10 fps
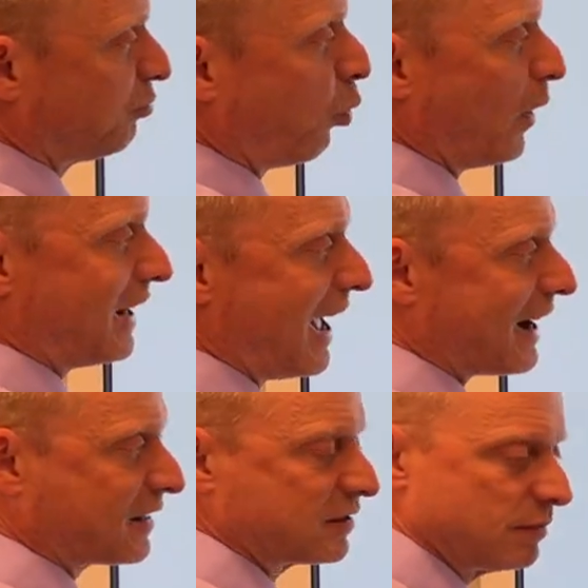point
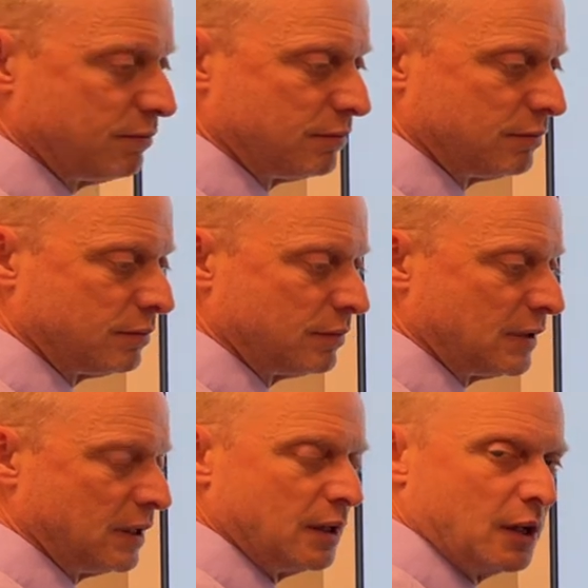X.
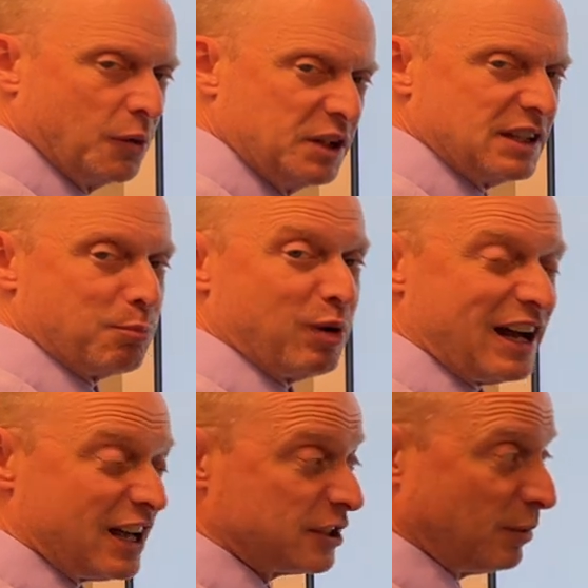What is a
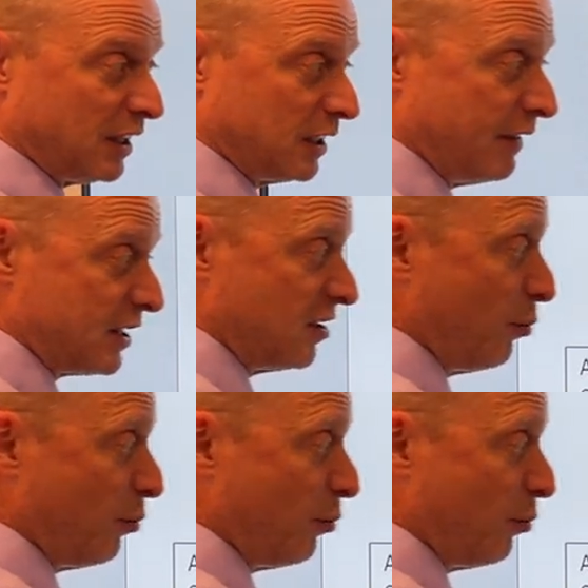possible elevation of